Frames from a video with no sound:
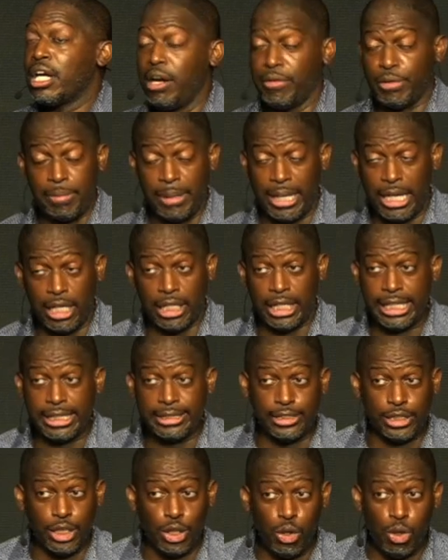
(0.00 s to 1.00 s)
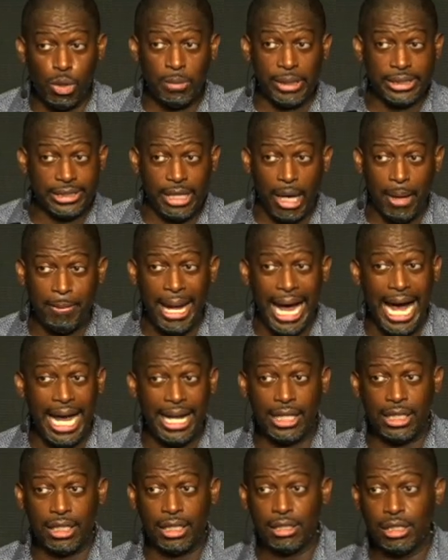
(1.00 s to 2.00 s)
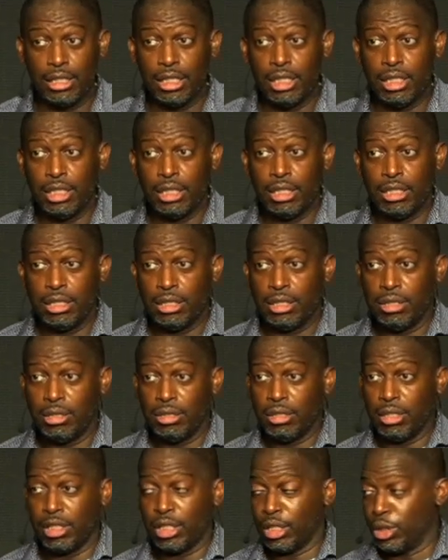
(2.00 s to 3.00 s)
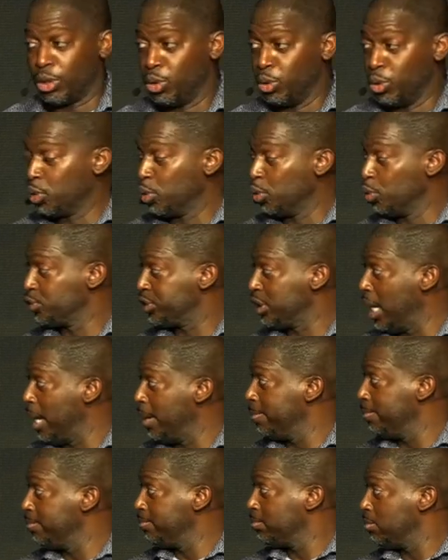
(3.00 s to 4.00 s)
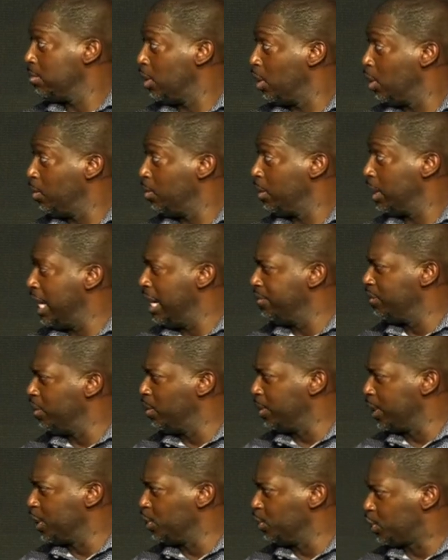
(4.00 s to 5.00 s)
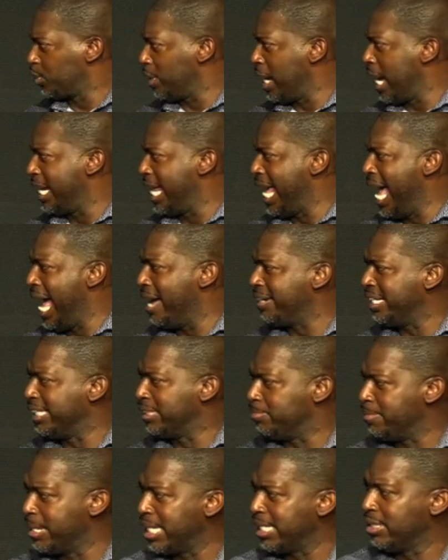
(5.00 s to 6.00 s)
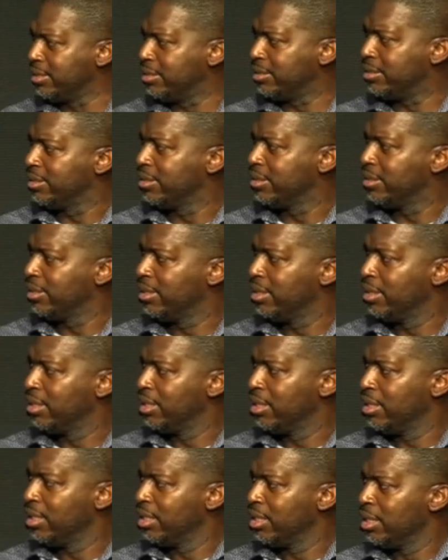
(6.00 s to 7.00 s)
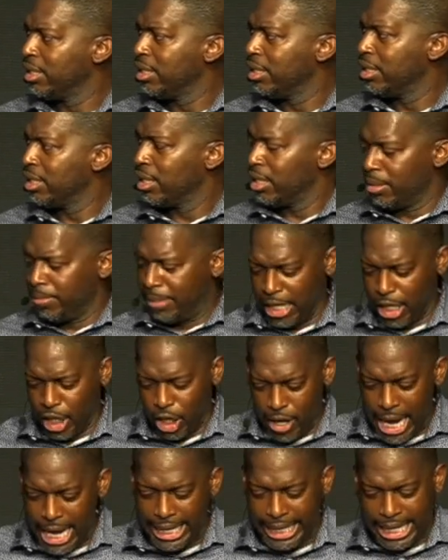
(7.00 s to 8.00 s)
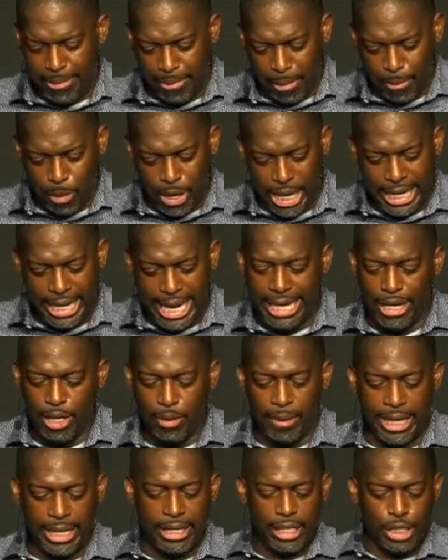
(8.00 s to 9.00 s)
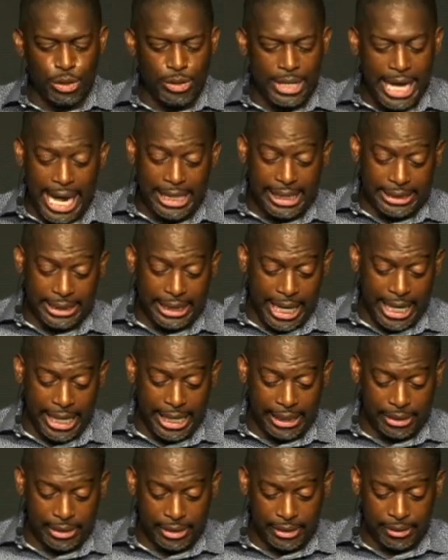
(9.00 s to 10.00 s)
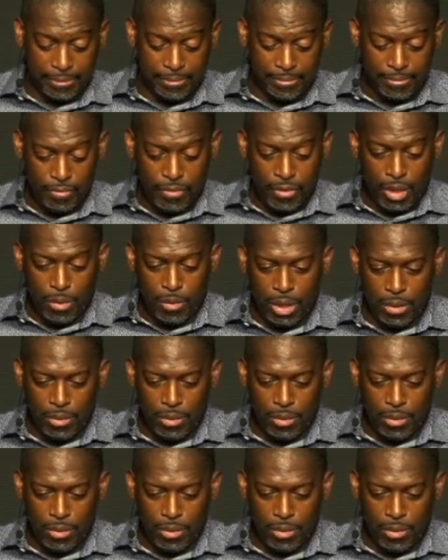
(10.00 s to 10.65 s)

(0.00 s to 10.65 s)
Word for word: You better get Zoom or somebody, Google something or whatever when you're trying to have these meetings. Better learn how to keep it more. In, anyway, you got to change. What,